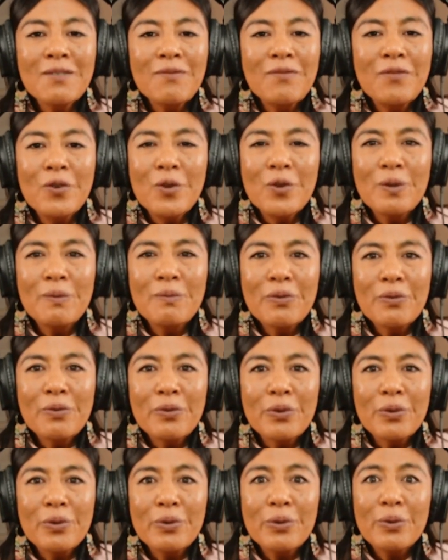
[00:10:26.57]
formed
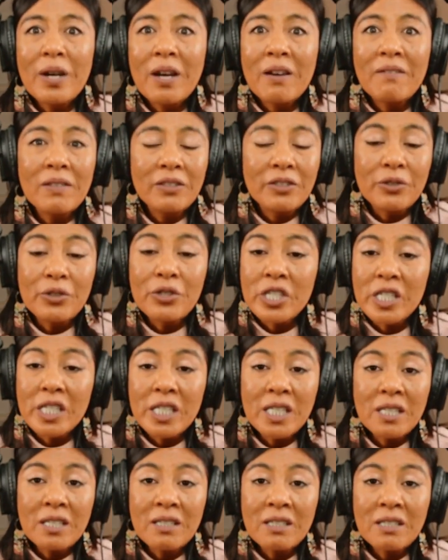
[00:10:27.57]
through
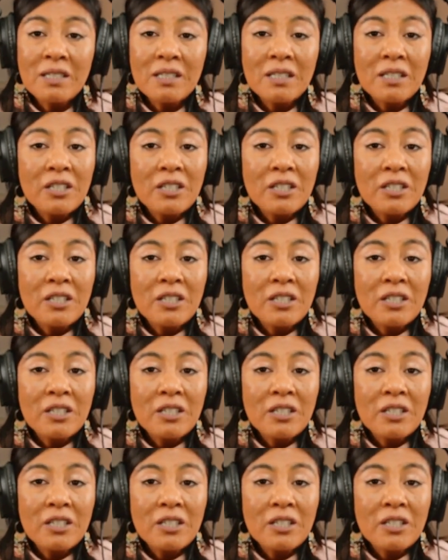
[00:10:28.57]
evolution,